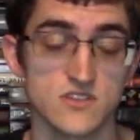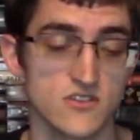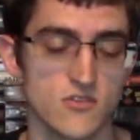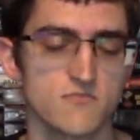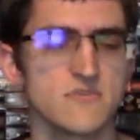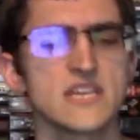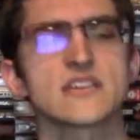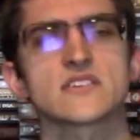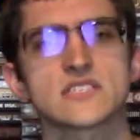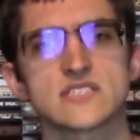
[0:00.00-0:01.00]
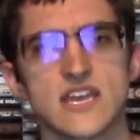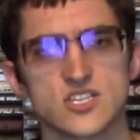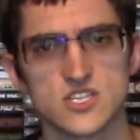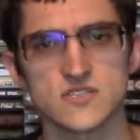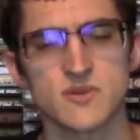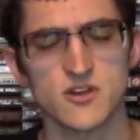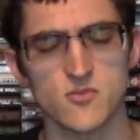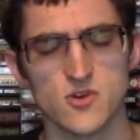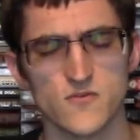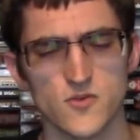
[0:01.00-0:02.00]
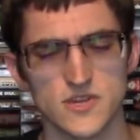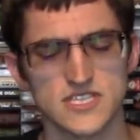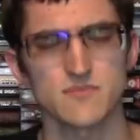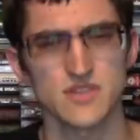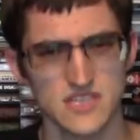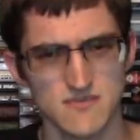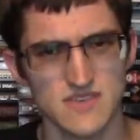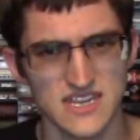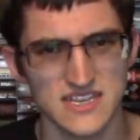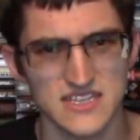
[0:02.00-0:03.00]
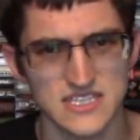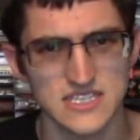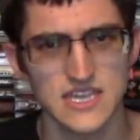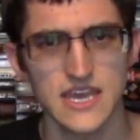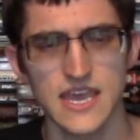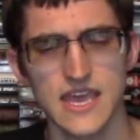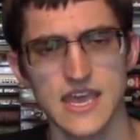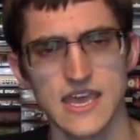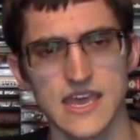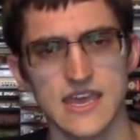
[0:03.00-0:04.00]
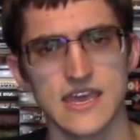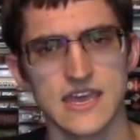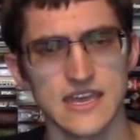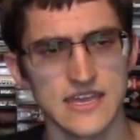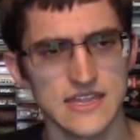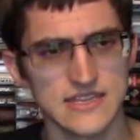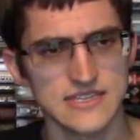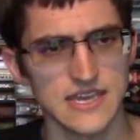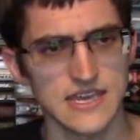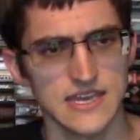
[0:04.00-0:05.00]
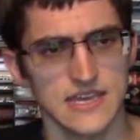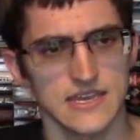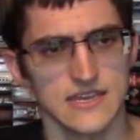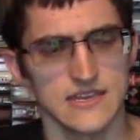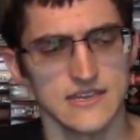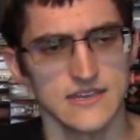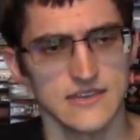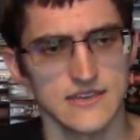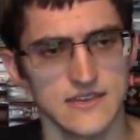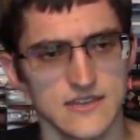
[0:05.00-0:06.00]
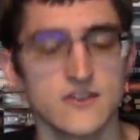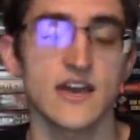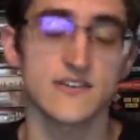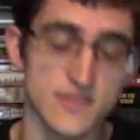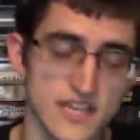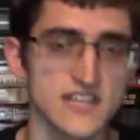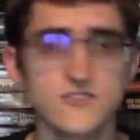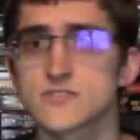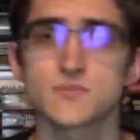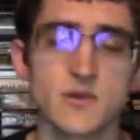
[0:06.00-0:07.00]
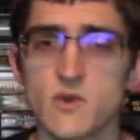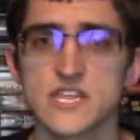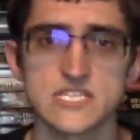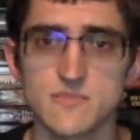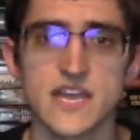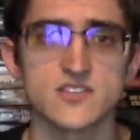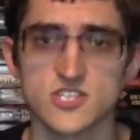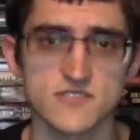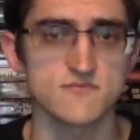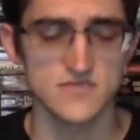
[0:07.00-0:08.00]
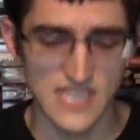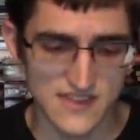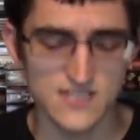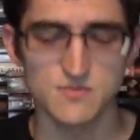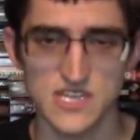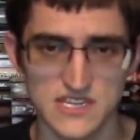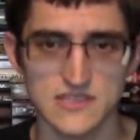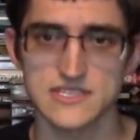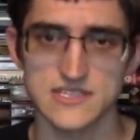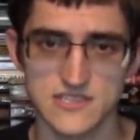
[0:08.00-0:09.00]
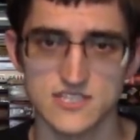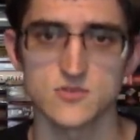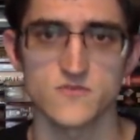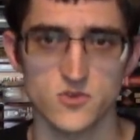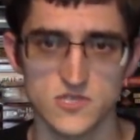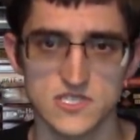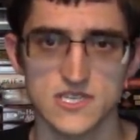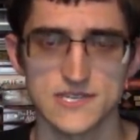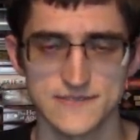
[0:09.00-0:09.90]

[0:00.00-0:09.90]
Or meaningless, actually, is a better word for it. It's completely meaningless. And... no, I don't think I need to explain why that's bad. Just, death is meaningless in this universe.